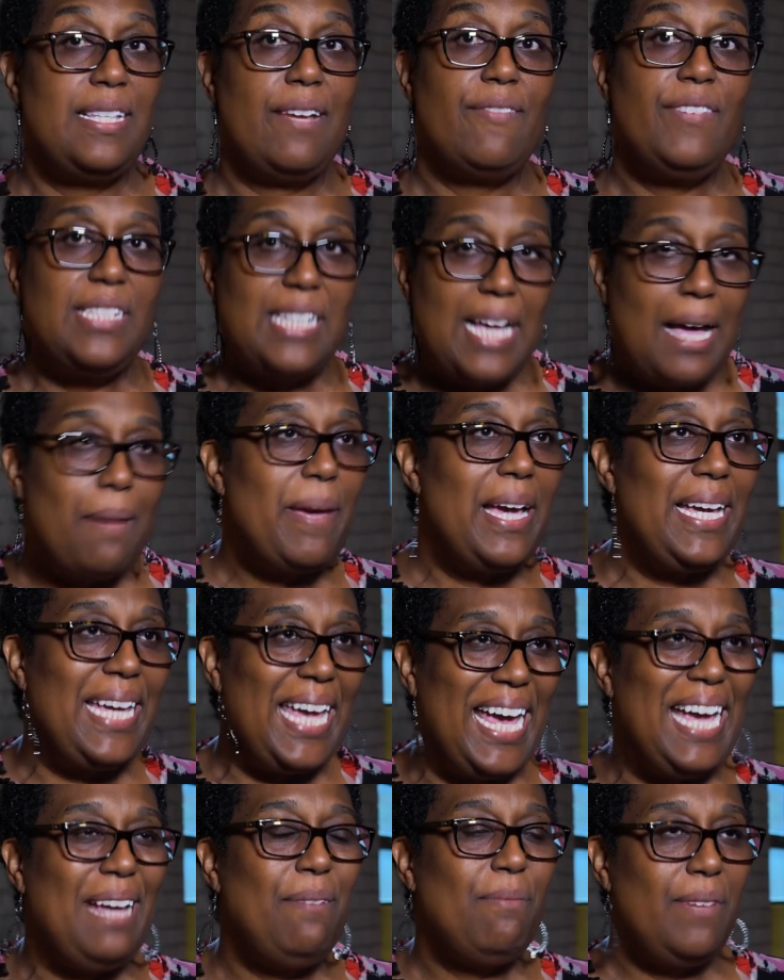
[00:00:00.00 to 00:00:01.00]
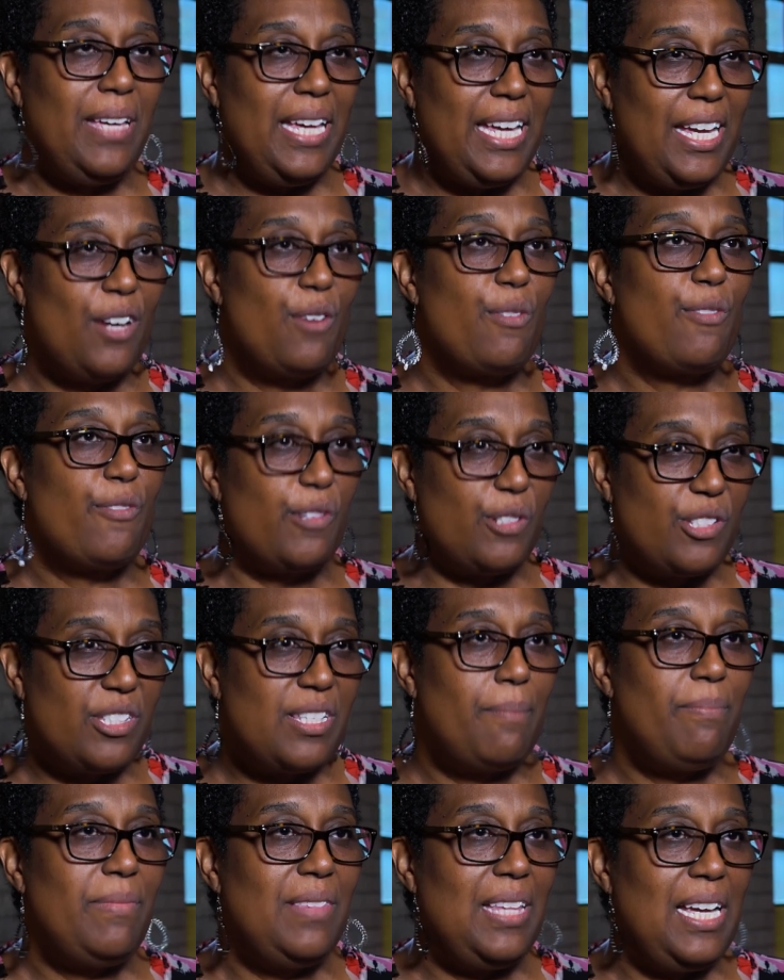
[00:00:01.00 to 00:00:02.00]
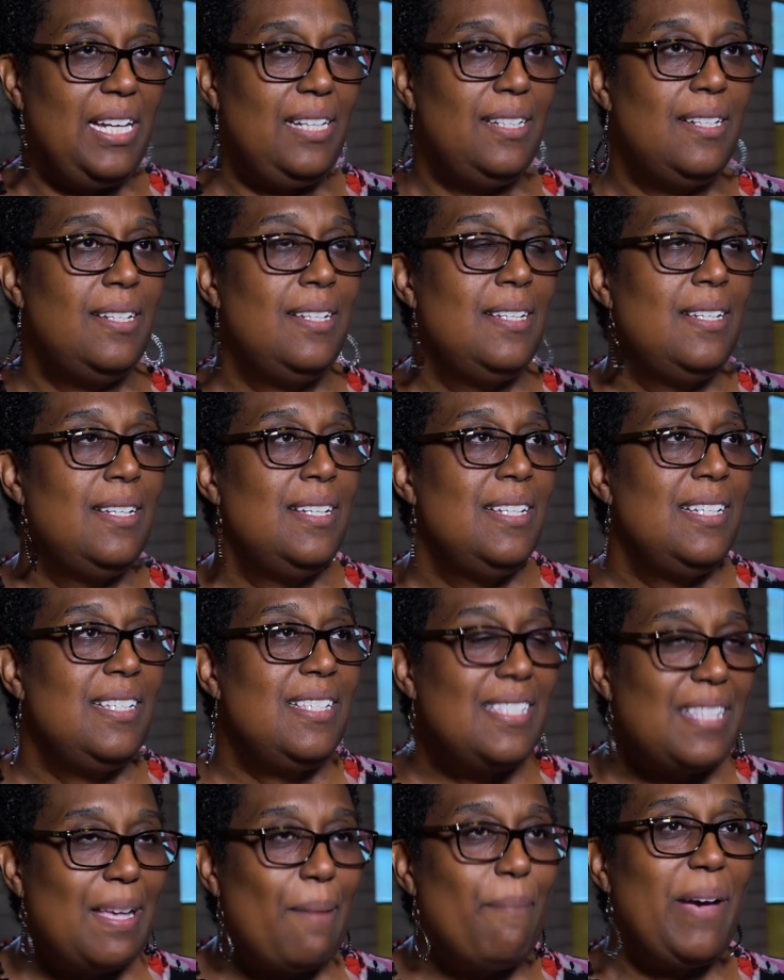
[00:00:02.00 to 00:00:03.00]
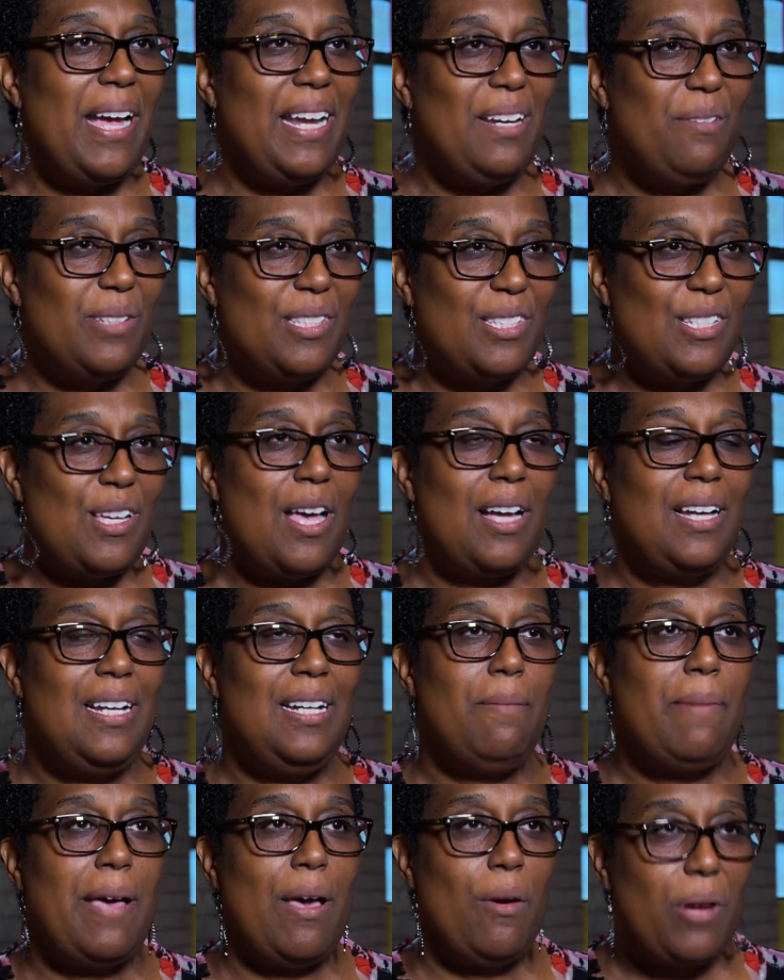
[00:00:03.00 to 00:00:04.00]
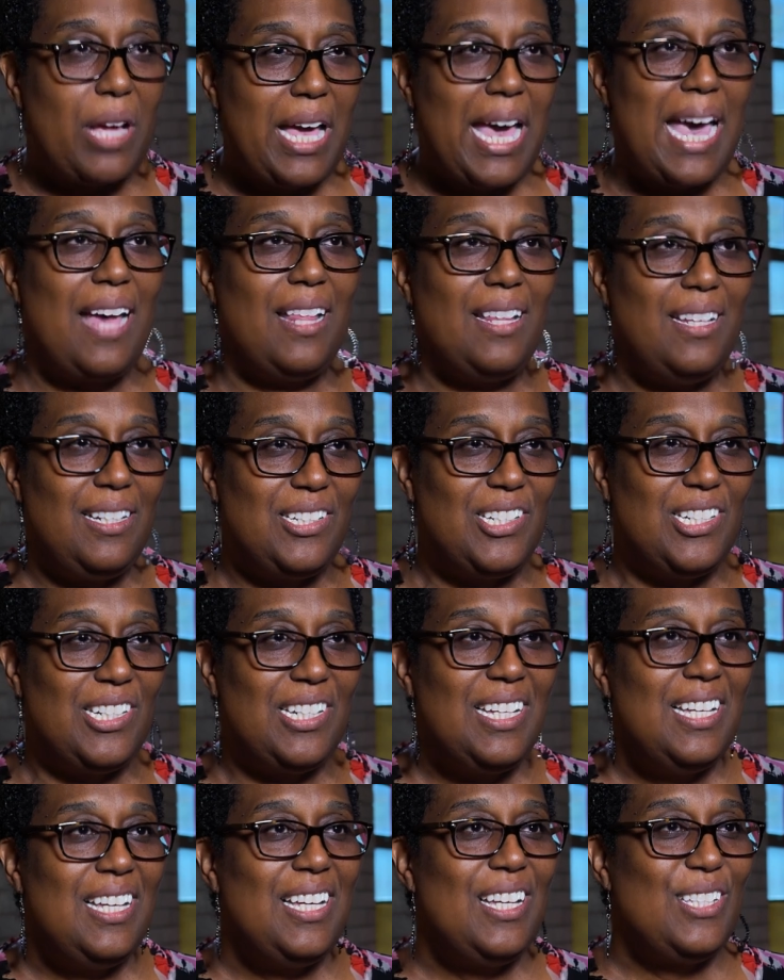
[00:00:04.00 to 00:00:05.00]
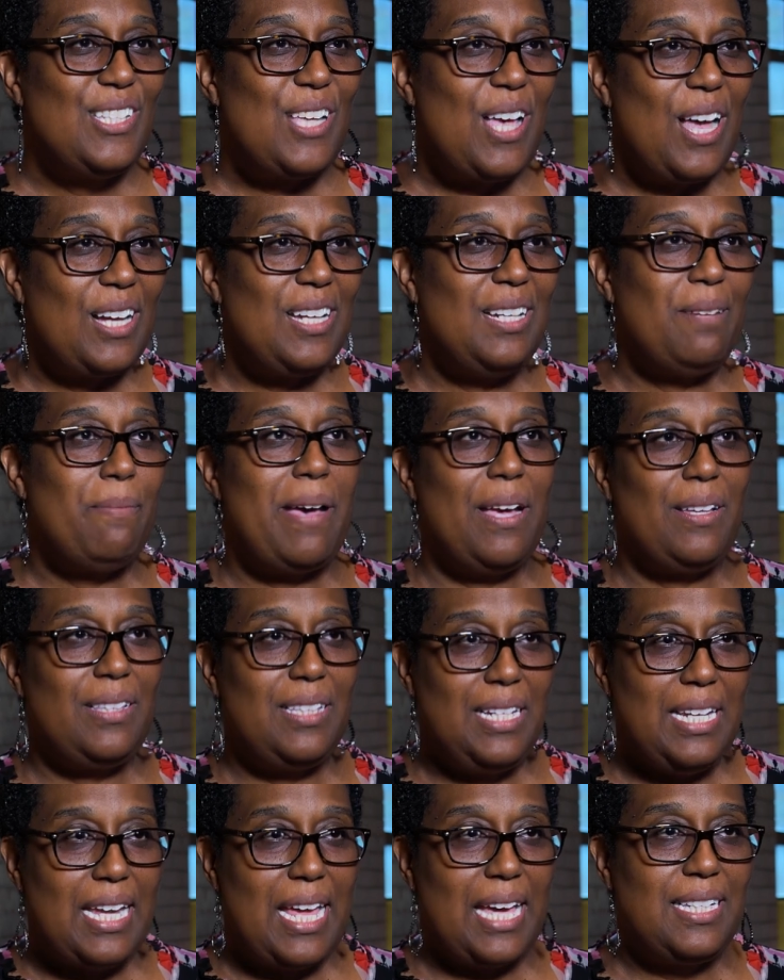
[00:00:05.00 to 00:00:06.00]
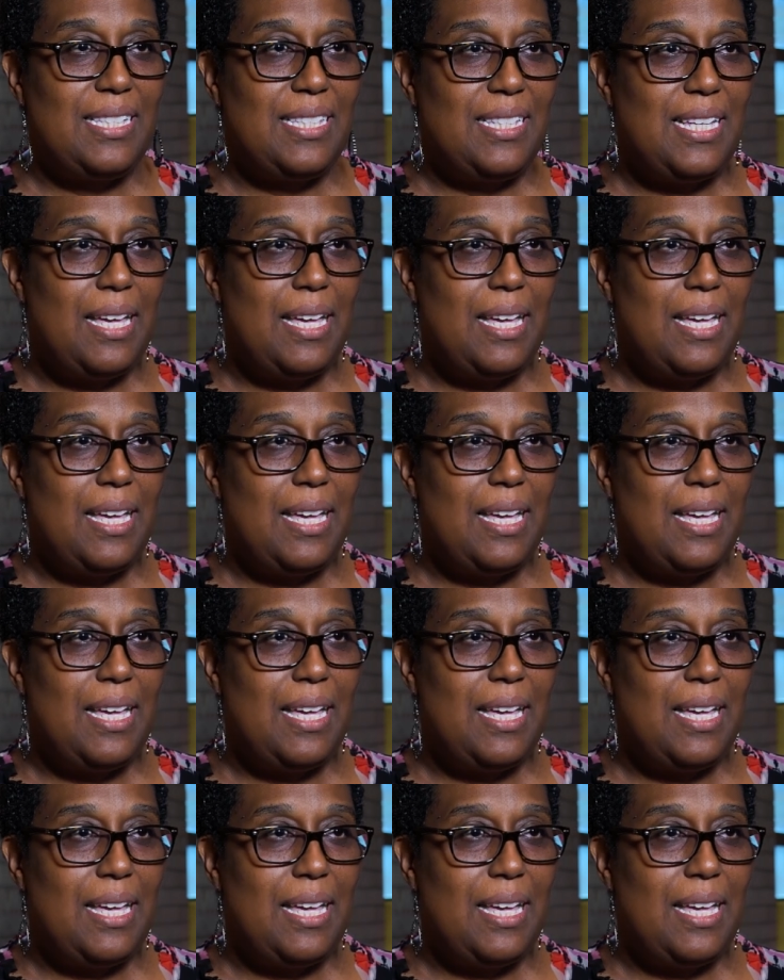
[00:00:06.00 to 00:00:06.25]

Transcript: is every time I came here for something, somebody was talking about college, talking about the next